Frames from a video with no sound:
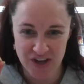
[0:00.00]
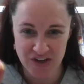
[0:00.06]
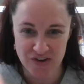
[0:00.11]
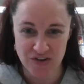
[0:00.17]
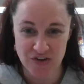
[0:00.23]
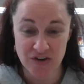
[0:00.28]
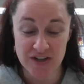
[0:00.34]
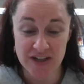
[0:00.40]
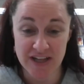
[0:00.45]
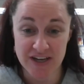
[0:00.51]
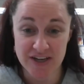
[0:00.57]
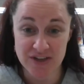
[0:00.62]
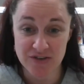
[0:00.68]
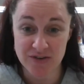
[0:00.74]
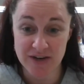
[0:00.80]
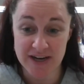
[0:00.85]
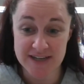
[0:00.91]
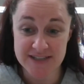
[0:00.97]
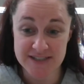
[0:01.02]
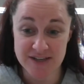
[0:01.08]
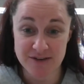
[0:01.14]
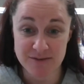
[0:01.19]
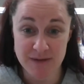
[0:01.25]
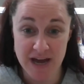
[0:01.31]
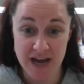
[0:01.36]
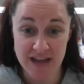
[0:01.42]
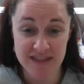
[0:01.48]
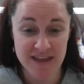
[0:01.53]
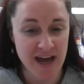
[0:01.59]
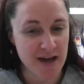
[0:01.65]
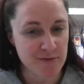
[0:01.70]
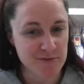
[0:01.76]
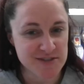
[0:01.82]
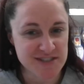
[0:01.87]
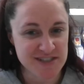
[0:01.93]
Good luck, you guys, on your math. I
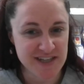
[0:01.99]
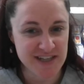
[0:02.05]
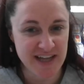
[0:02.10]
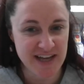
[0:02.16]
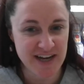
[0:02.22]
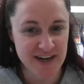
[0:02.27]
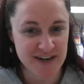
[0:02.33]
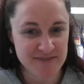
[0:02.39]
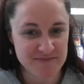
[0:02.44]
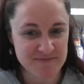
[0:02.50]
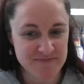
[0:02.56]
will see you later.